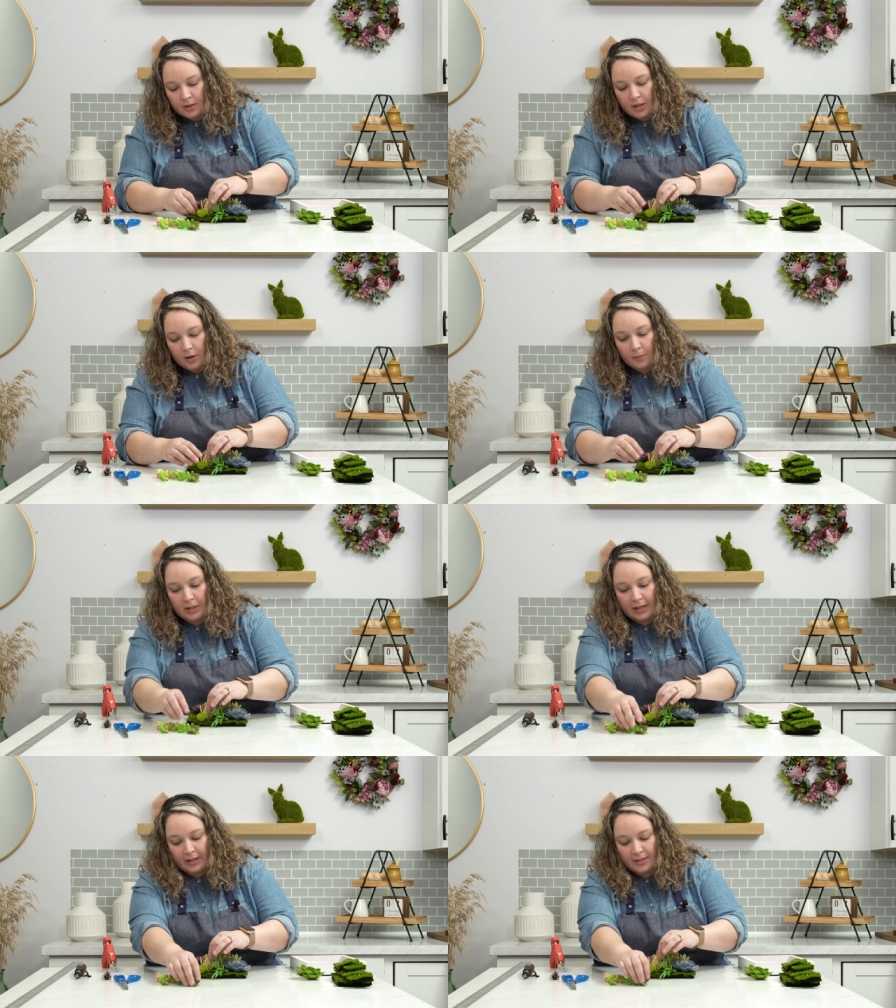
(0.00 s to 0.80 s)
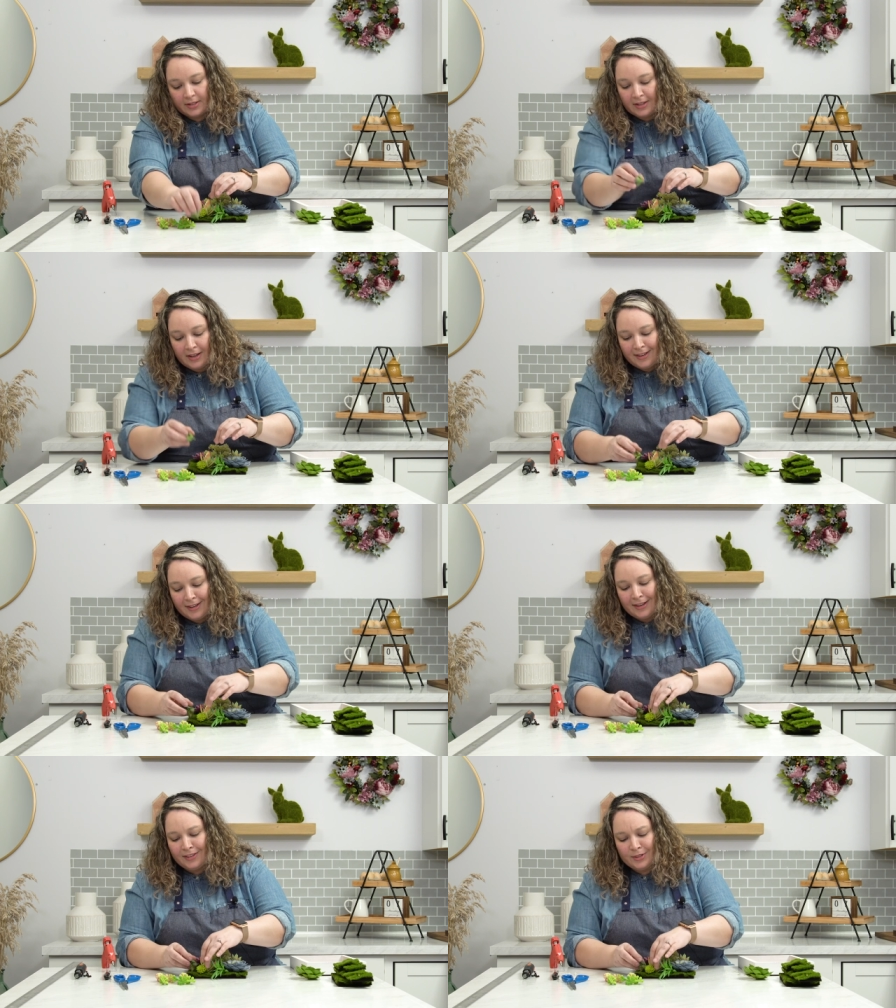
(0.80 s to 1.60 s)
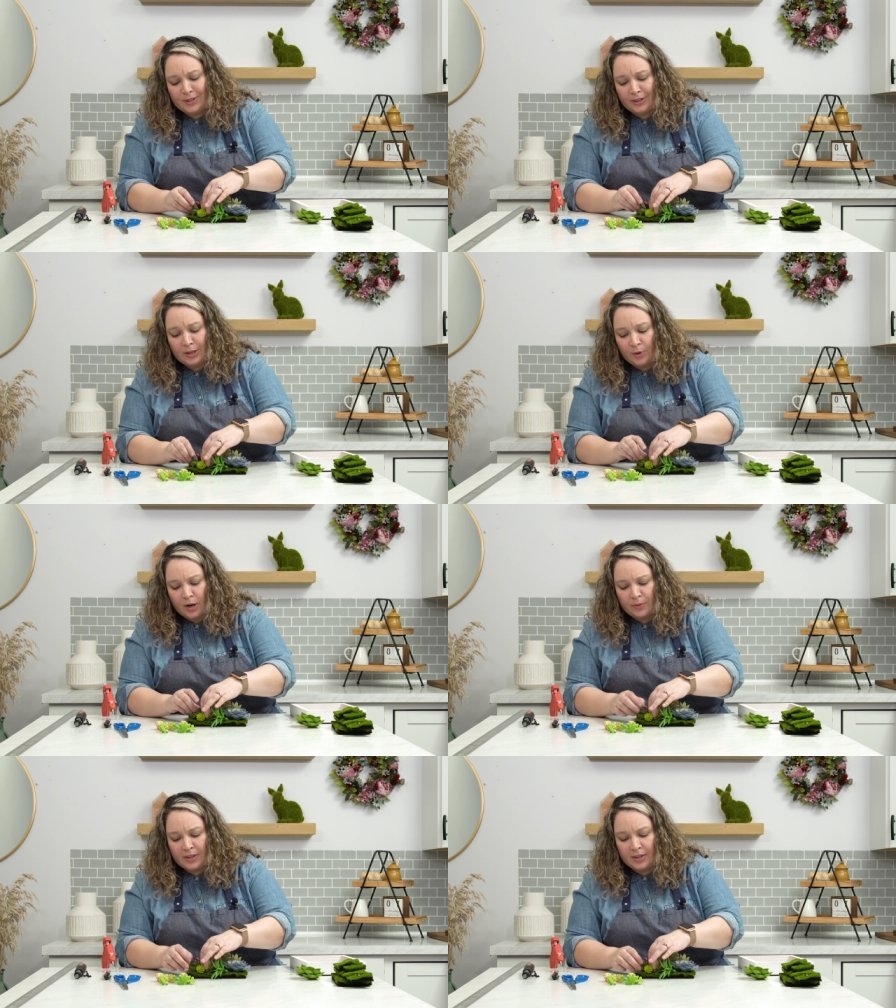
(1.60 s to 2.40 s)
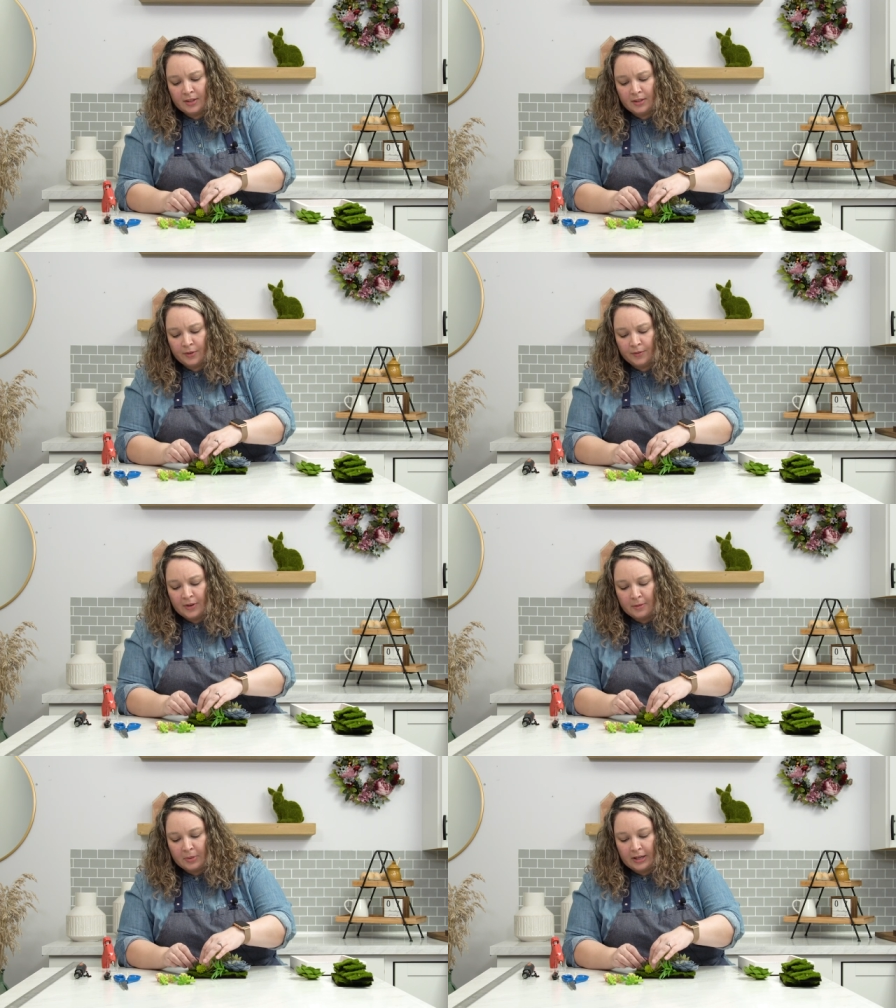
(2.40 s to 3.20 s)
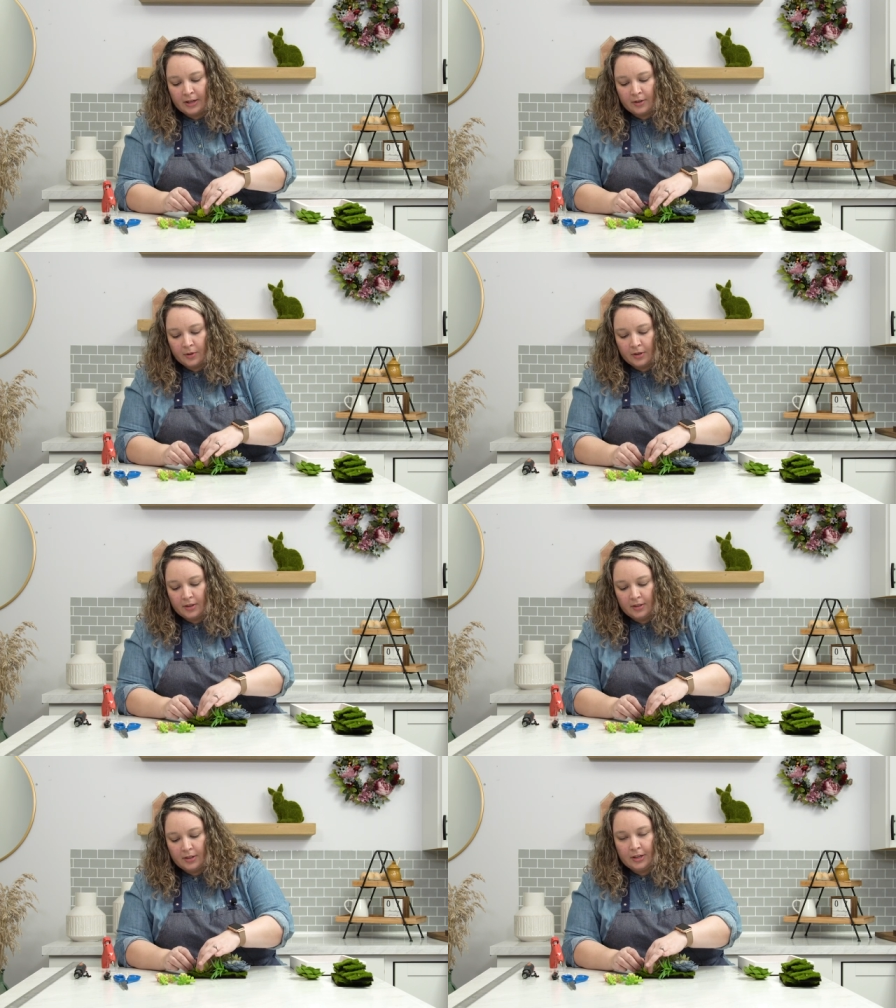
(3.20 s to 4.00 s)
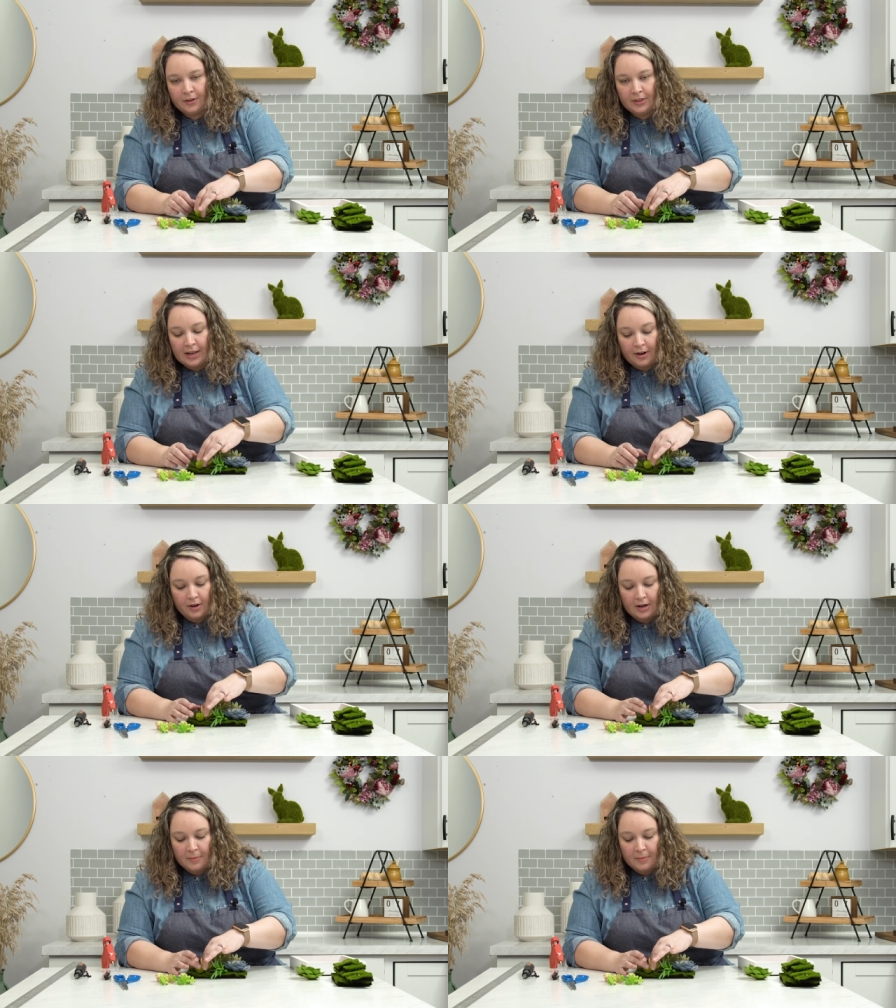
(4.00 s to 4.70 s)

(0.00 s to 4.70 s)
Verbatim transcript: you know, plants, there's nothing wrong with a little fake plant or here and there.